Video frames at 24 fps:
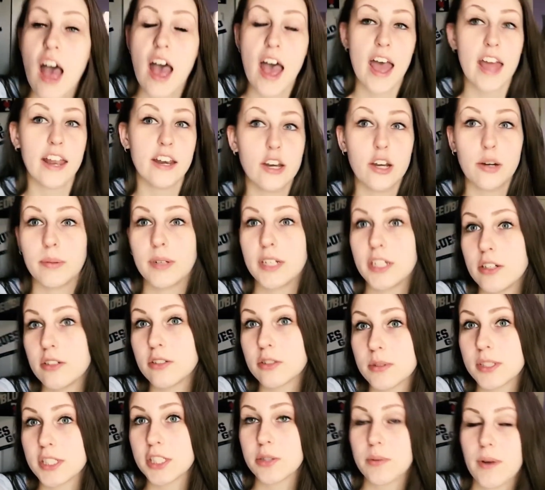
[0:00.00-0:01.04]
and nobody
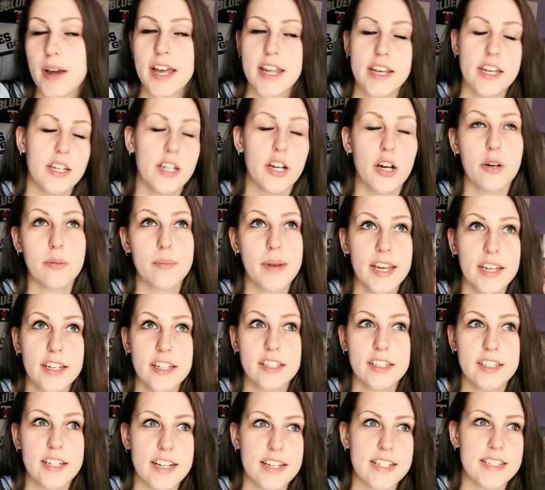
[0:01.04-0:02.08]
knows where she went, and oh my
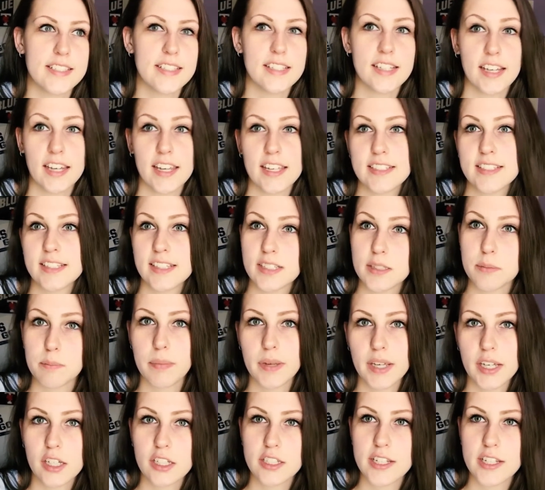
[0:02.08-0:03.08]
goodness, like it's this big